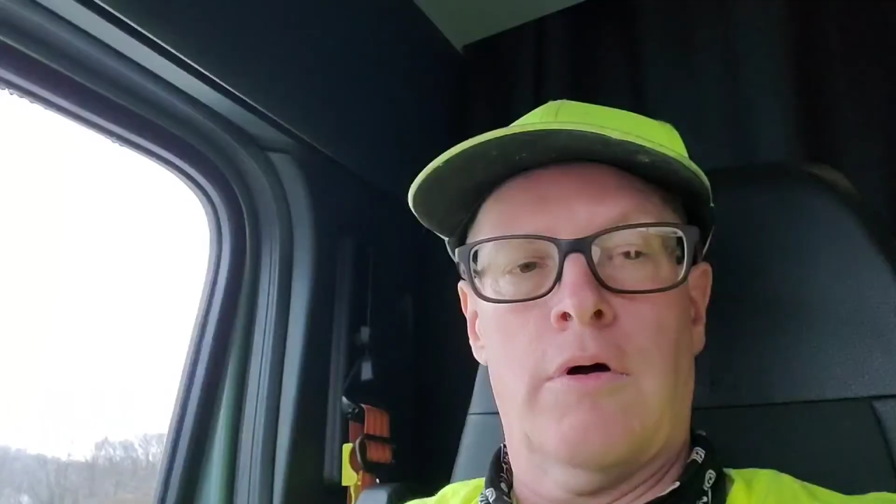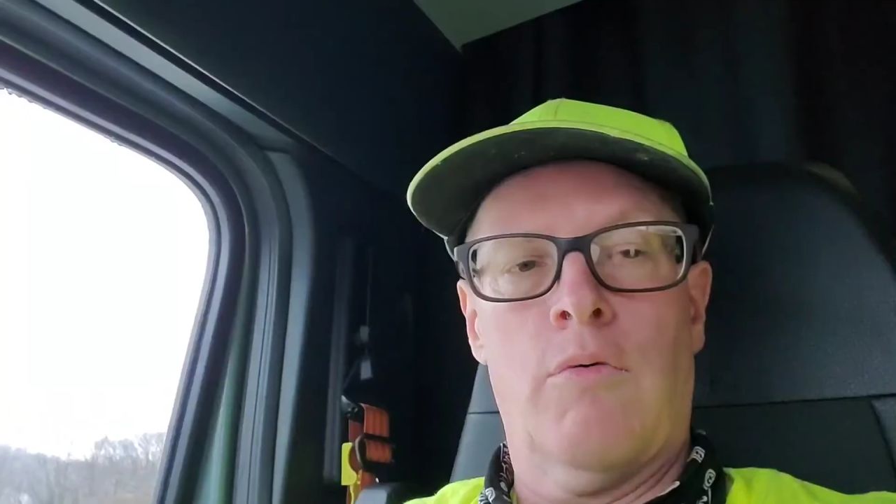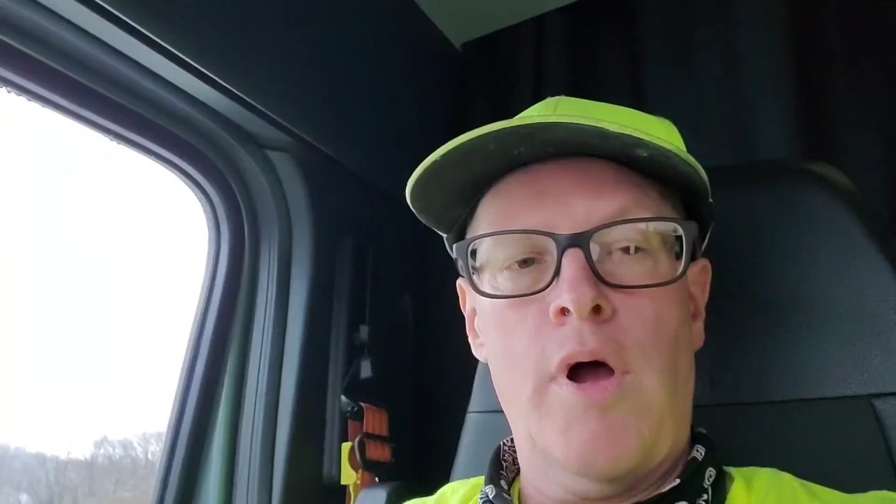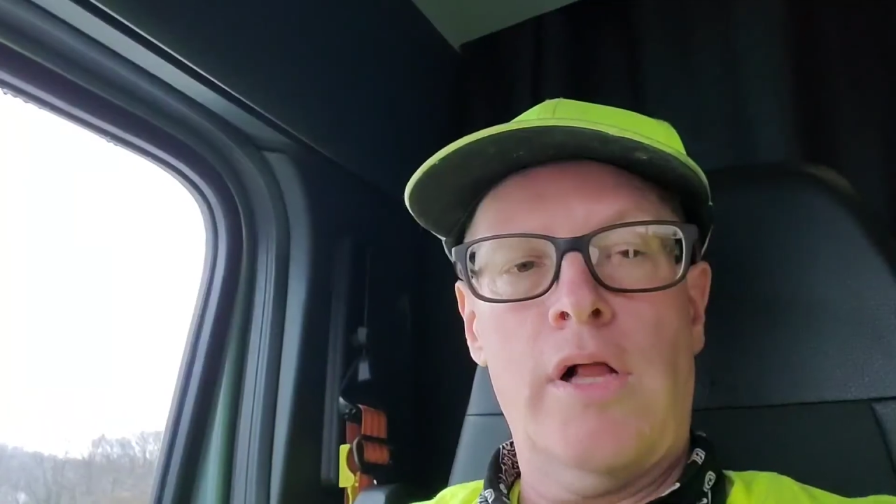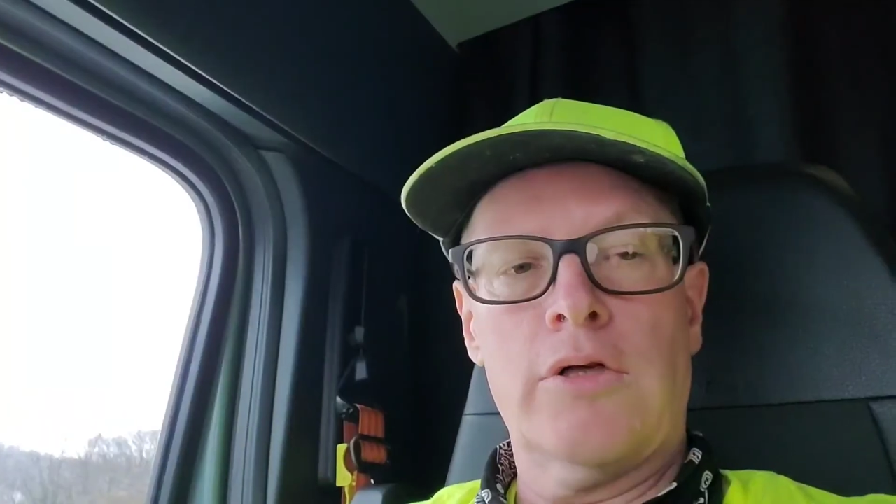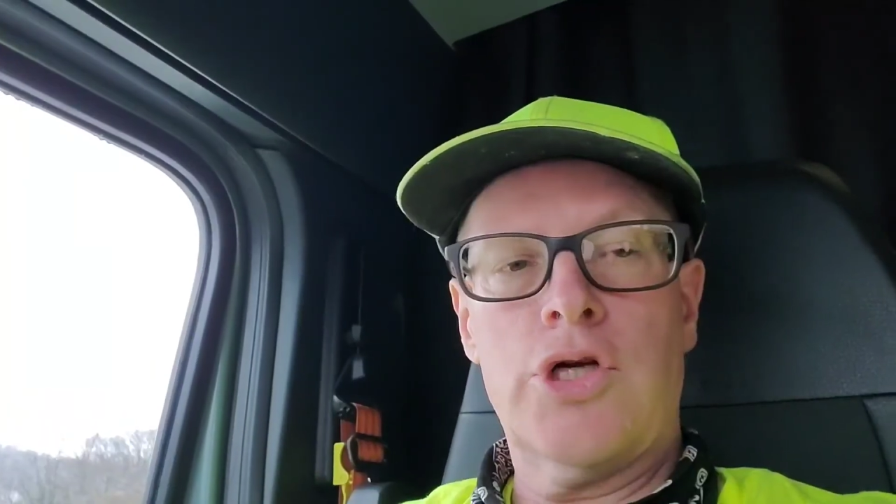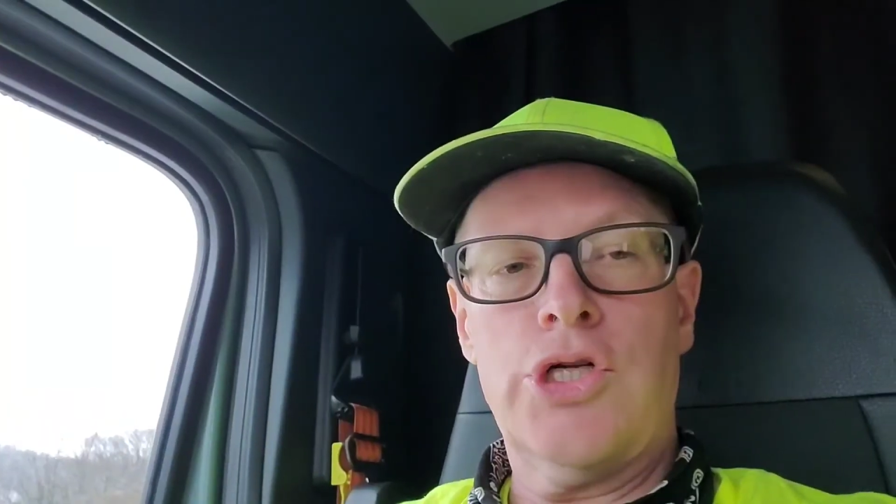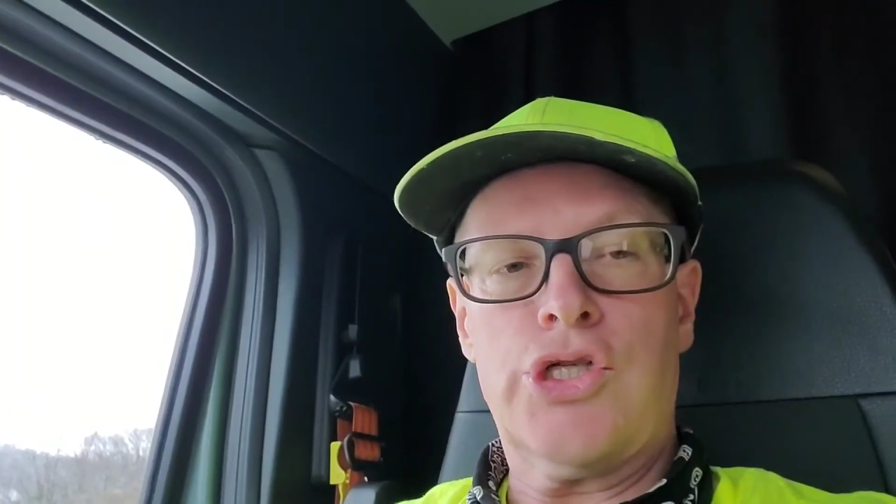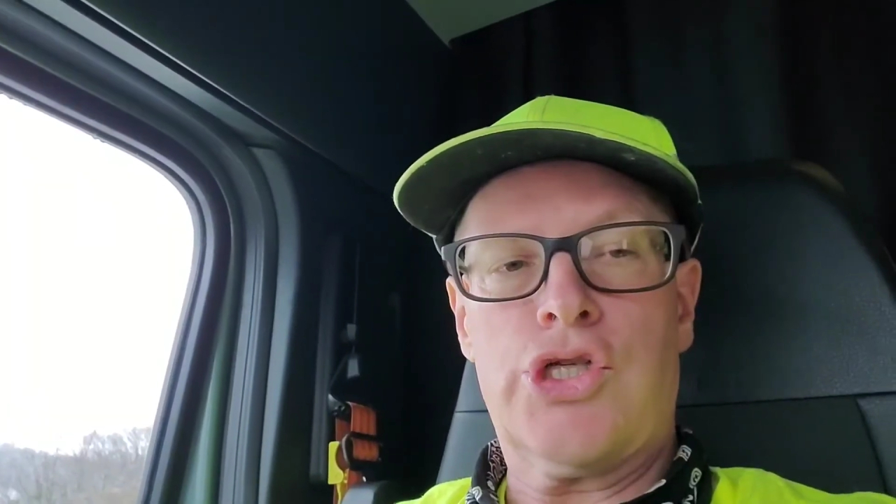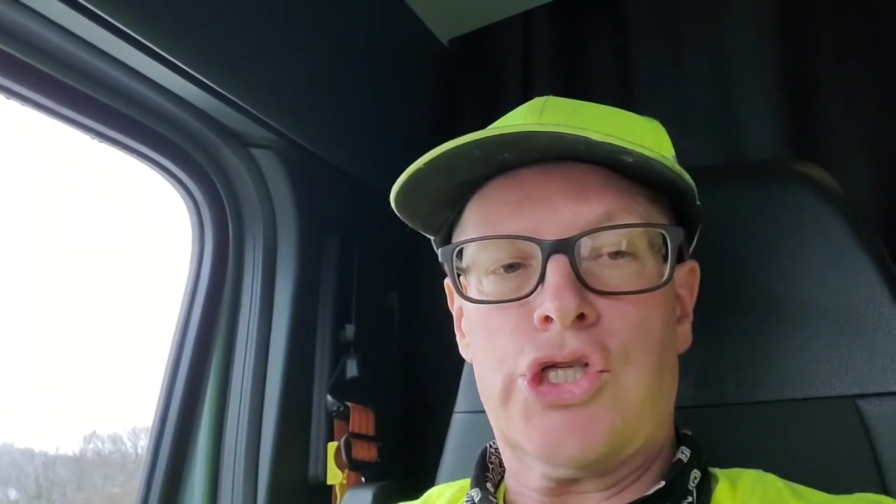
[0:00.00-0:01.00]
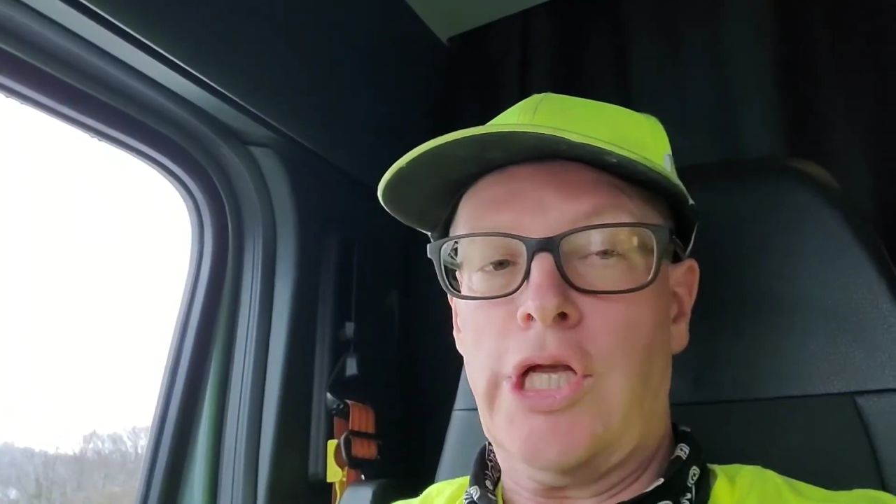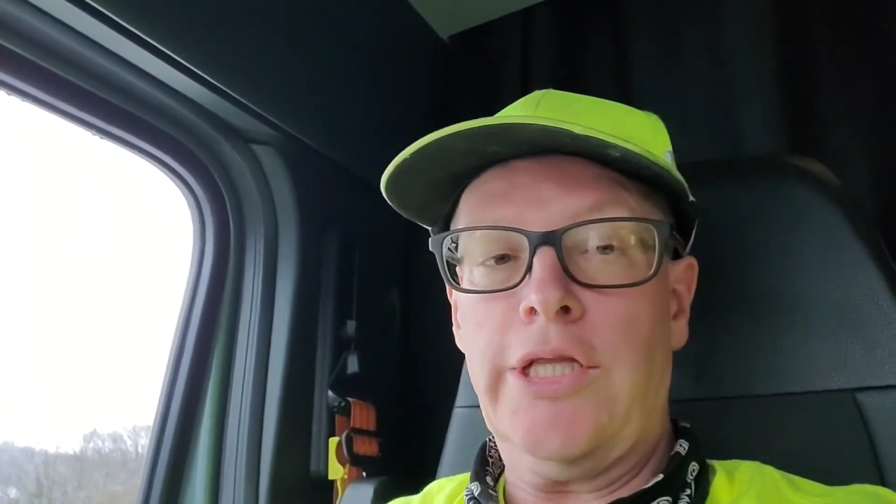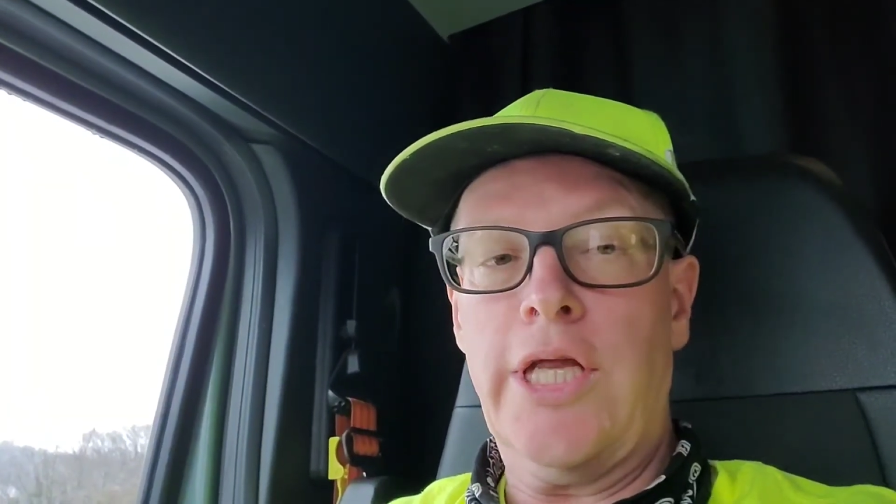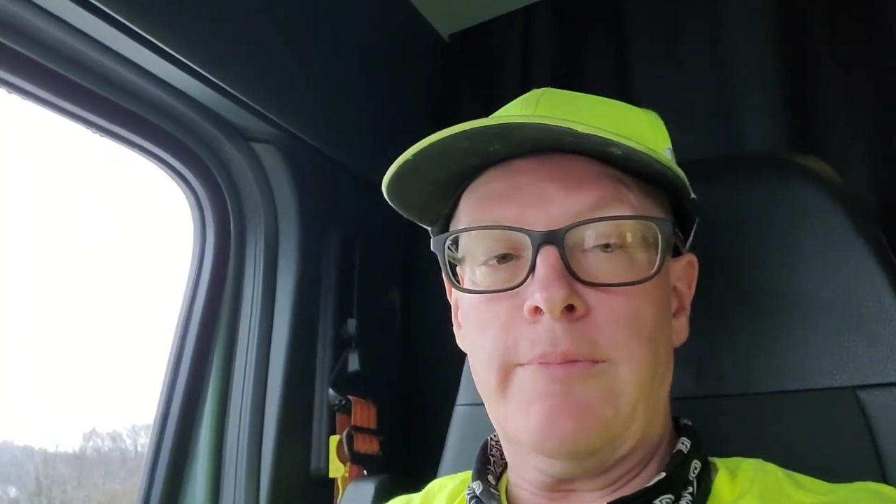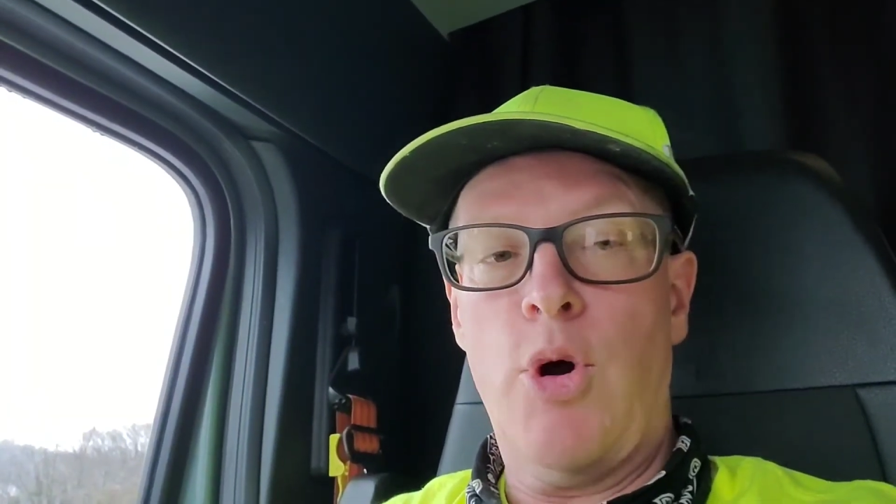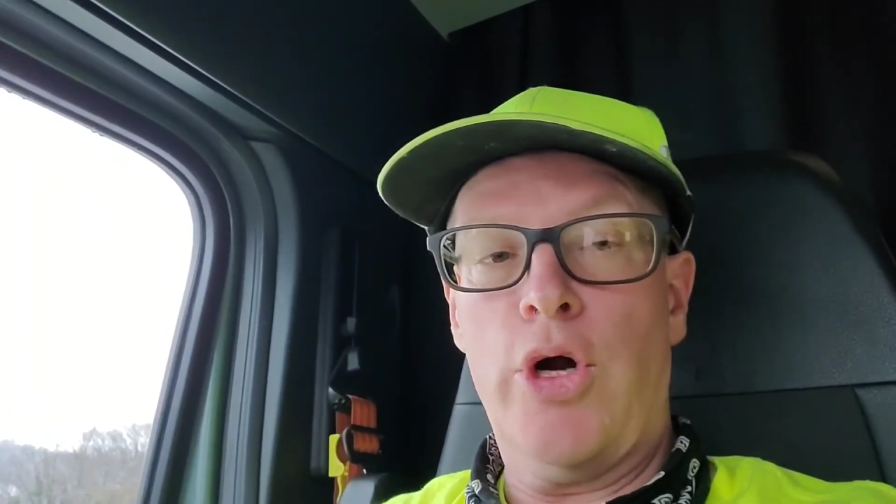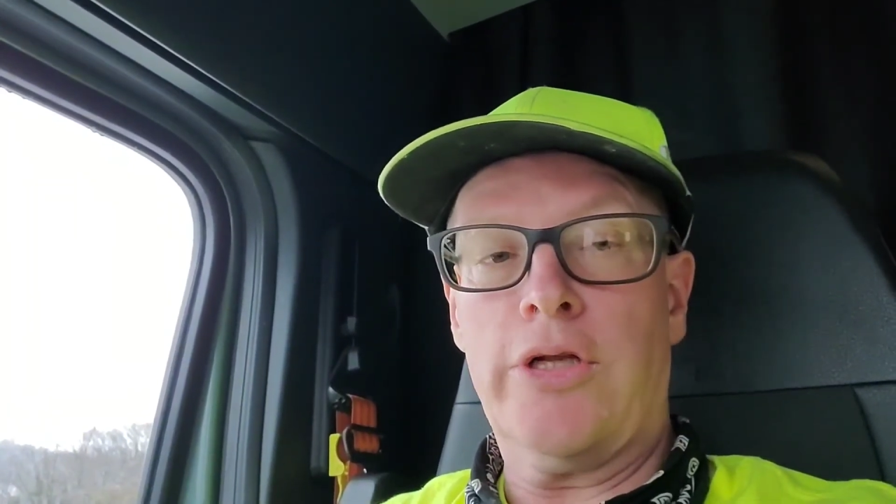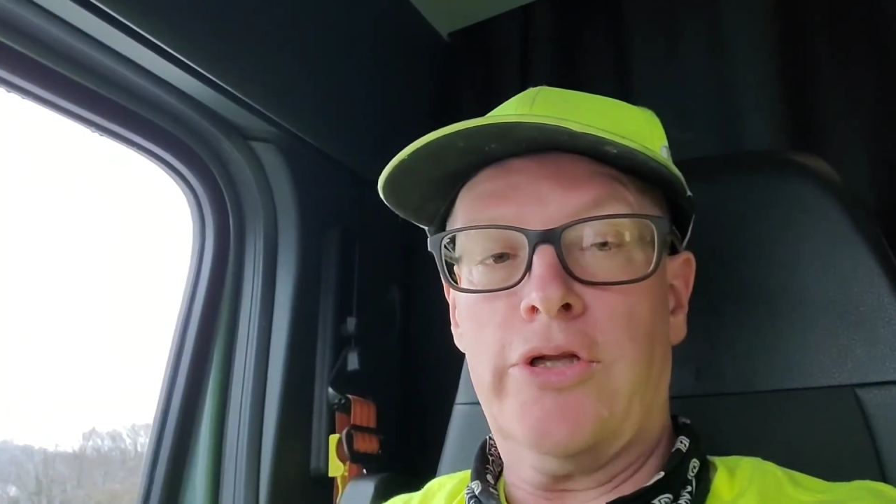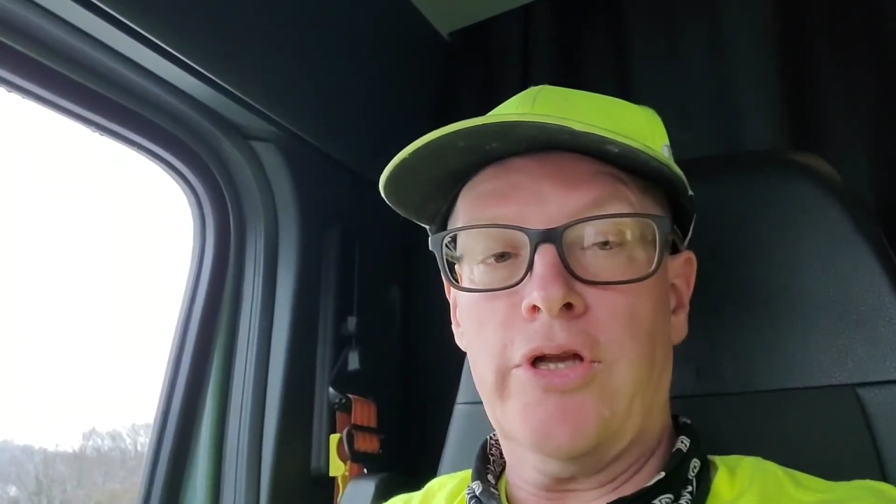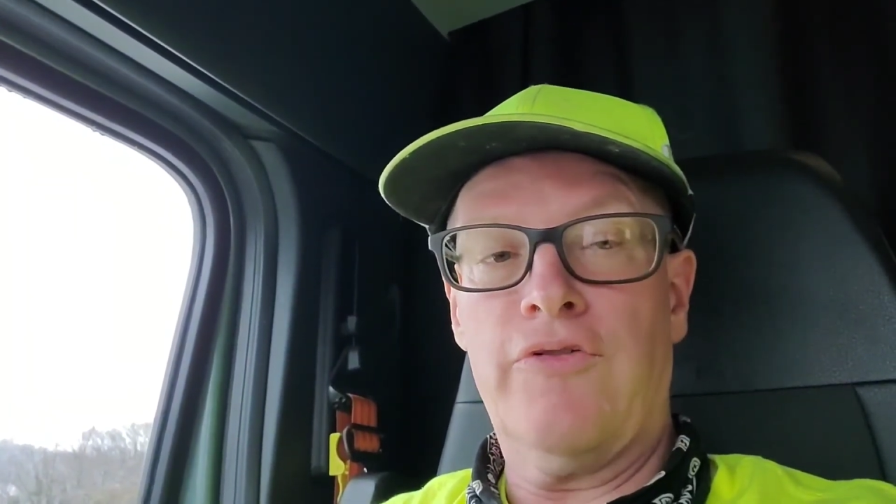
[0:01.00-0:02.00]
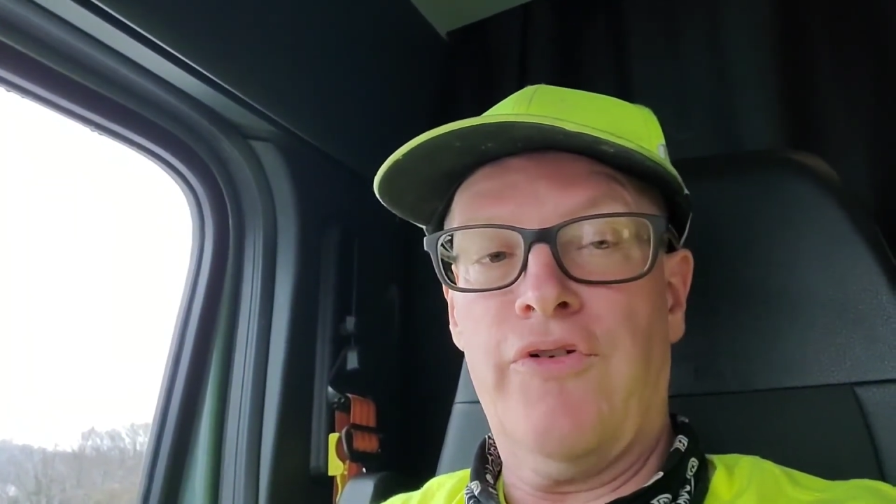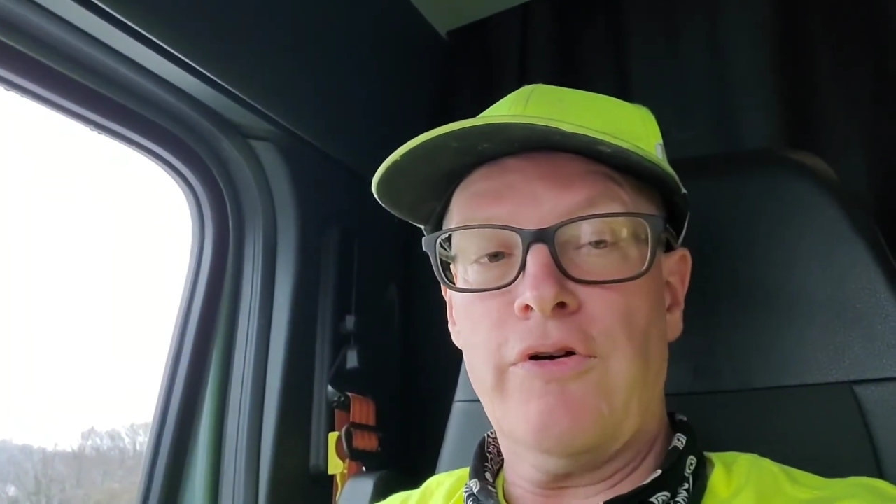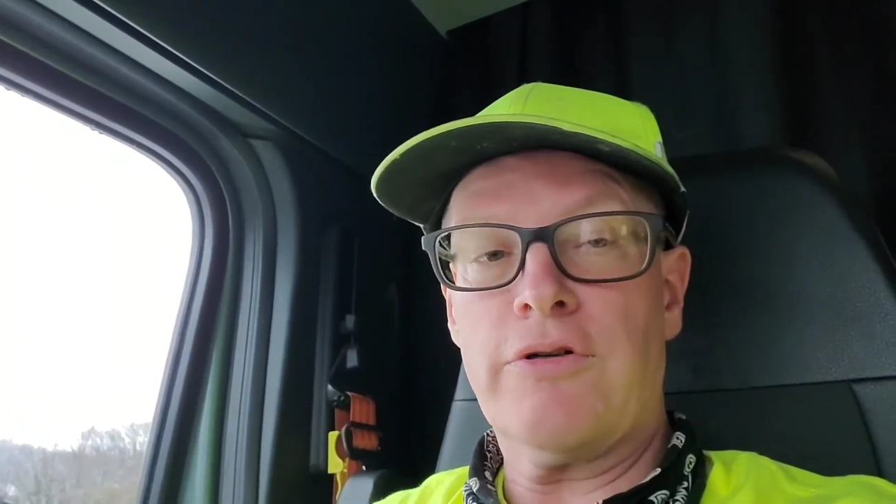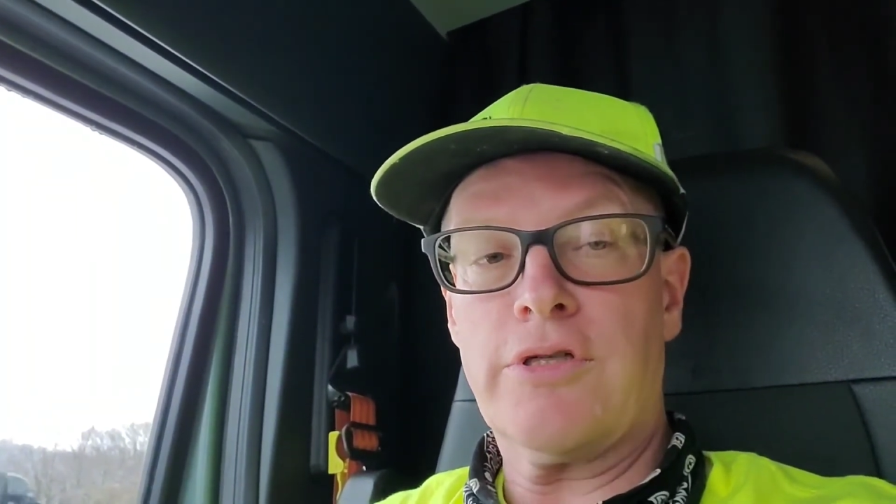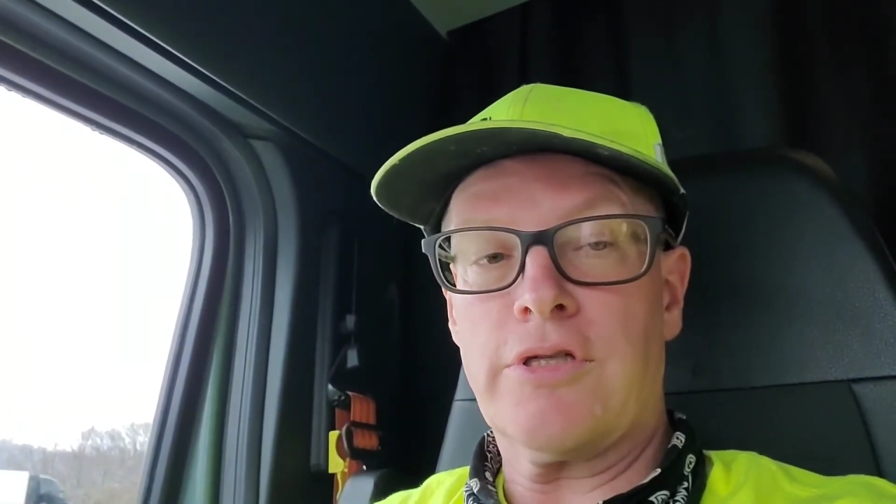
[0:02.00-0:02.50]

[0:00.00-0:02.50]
Well, good Sunday morning to you folks.